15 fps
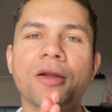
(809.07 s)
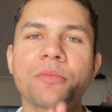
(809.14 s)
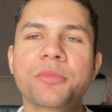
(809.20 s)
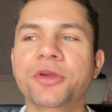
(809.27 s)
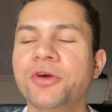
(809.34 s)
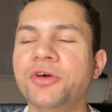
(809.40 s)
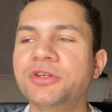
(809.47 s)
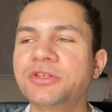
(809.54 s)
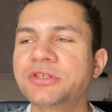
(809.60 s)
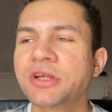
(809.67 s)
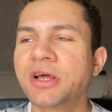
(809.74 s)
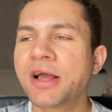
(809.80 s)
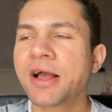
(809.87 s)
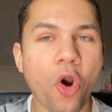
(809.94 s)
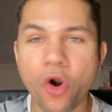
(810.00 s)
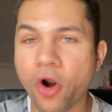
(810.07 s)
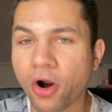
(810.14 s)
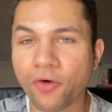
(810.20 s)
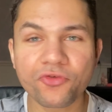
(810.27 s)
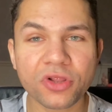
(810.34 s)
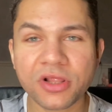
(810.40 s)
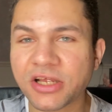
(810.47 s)
because
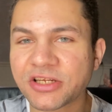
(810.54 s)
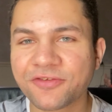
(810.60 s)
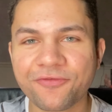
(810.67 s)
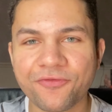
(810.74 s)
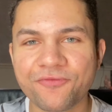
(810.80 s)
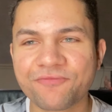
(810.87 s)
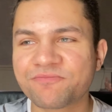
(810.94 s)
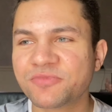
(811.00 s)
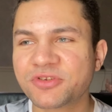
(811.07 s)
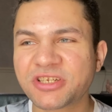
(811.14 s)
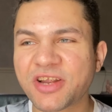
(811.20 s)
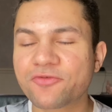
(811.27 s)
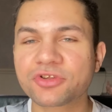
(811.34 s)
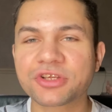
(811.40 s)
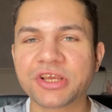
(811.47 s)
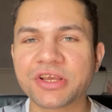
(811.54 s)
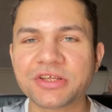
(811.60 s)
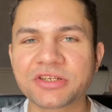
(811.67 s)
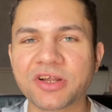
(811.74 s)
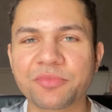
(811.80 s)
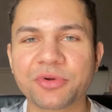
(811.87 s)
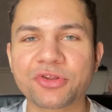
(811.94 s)
over the last several
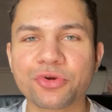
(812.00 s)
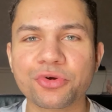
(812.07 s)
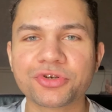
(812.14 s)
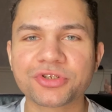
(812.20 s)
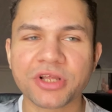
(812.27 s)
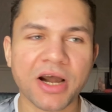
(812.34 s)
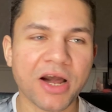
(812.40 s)
years I've been using an